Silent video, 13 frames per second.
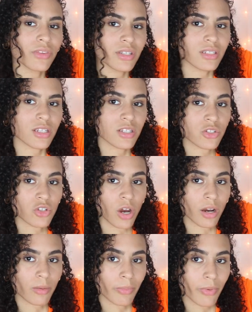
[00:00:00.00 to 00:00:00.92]
This is
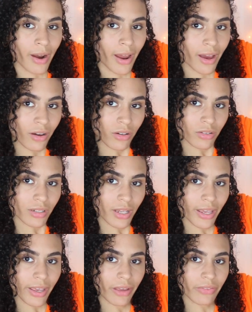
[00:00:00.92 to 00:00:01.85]
dark brown
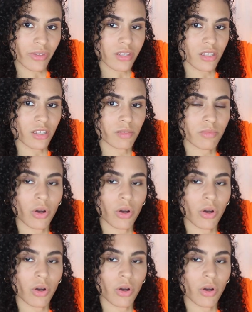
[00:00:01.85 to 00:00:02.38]
and this is